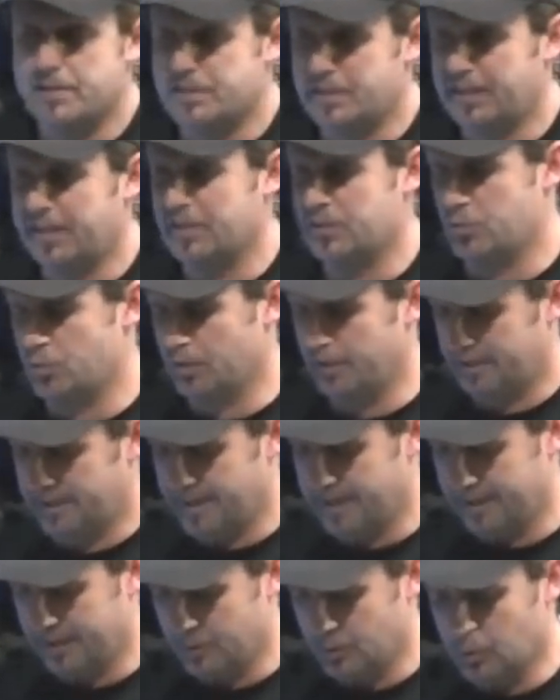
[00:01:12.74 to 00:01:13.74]
just think it's really
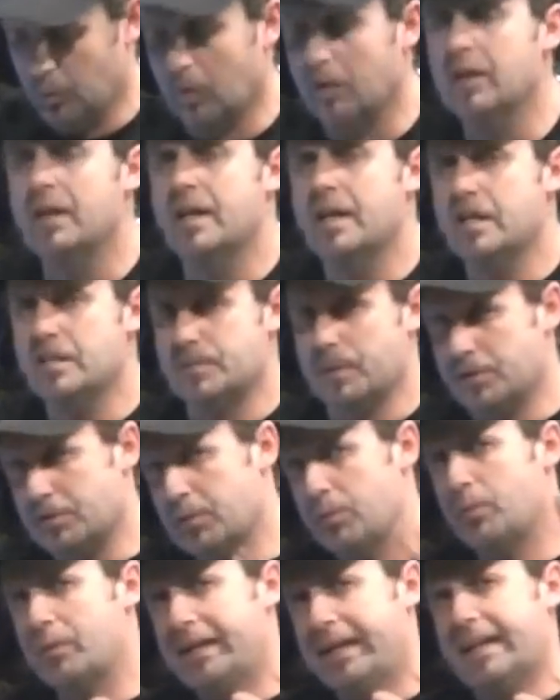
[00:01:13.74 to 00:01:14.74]
kind of cool,
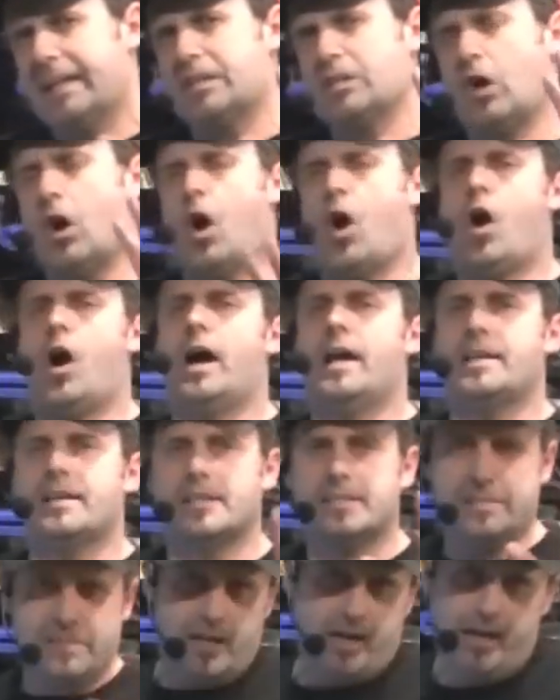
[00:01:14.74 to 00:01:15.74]
especially when we get into odd
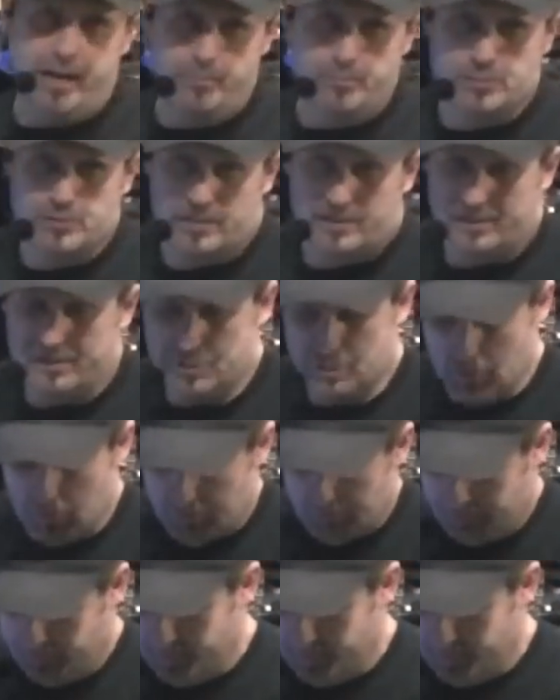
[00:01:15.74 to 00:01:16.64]
time signatures,